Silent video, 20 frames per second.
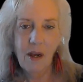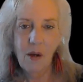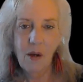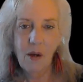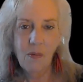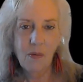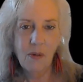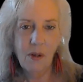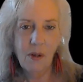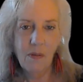
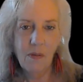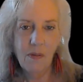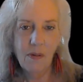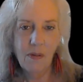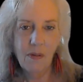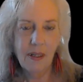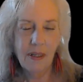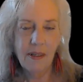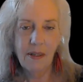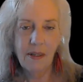over and over
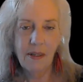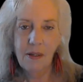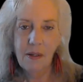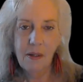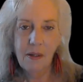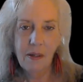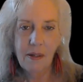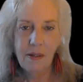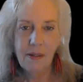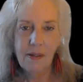again.
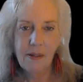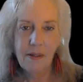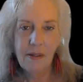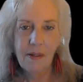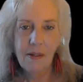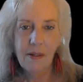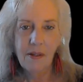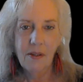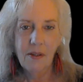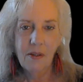
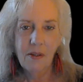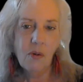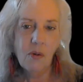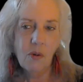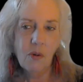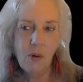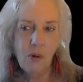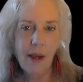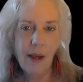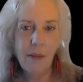So
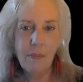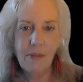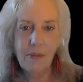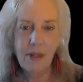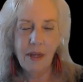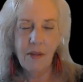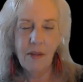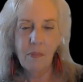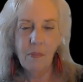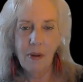you grab
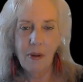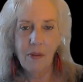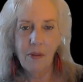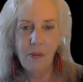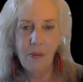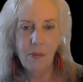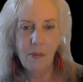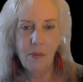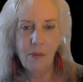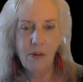death by
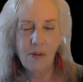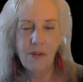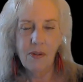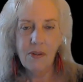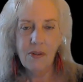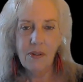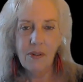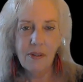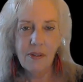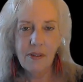the
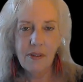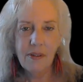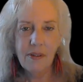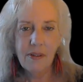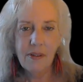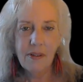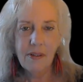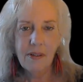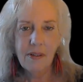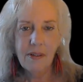horns.
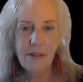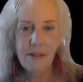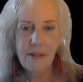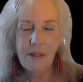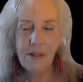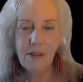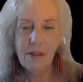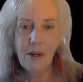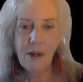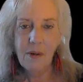
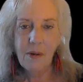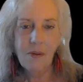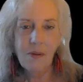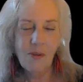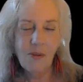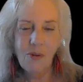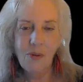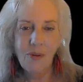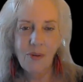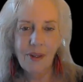And no,
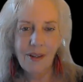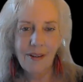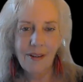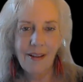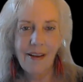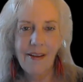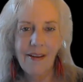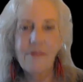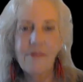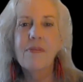there's only
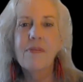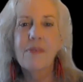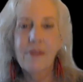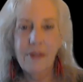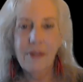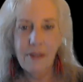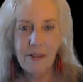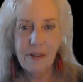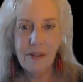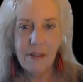light.
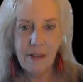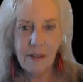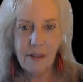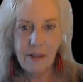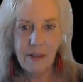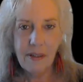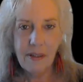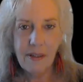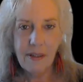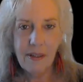
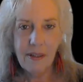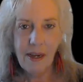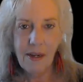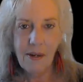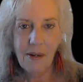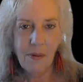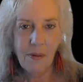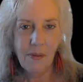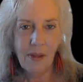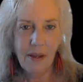
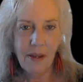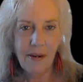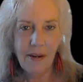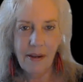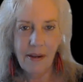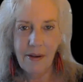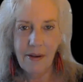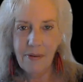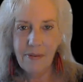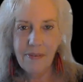I know that
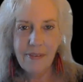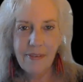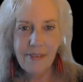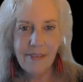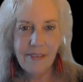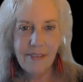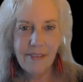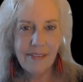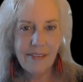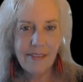now.
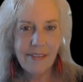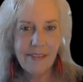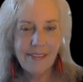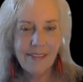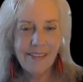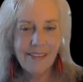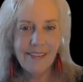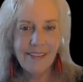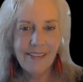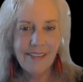
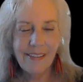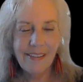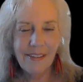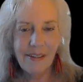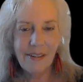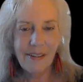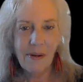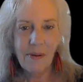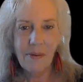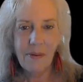
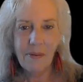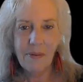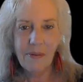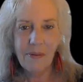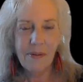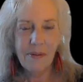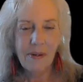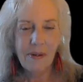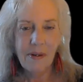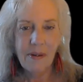Yeah,
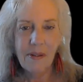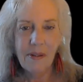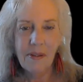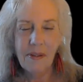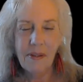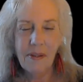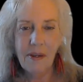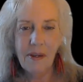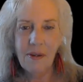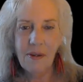
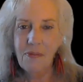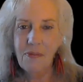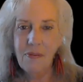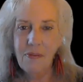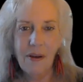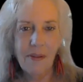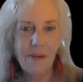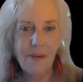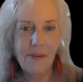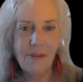thank you,
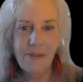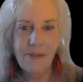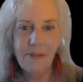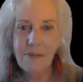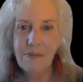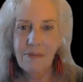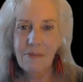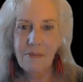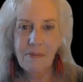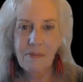Father,
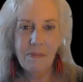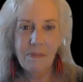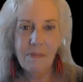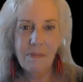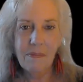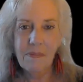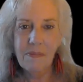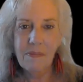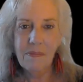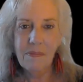
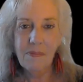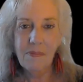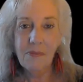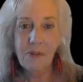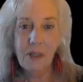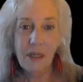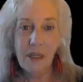for